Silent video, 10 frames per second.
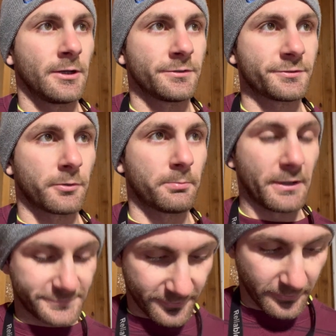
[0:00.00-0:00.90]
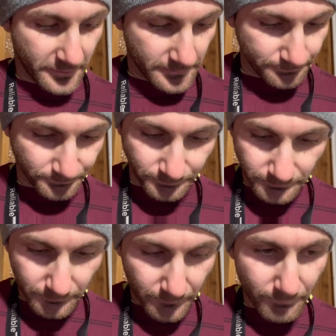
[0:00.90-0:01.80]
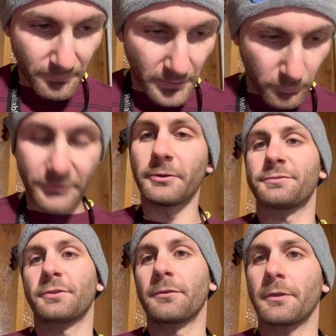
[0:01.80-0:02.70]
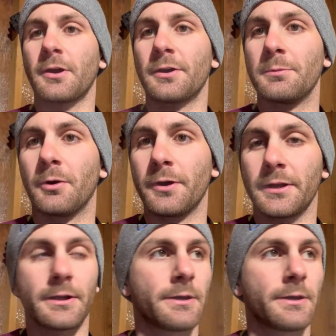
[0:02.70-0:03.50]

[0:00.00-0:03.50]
So basically, went to go start the car in the morning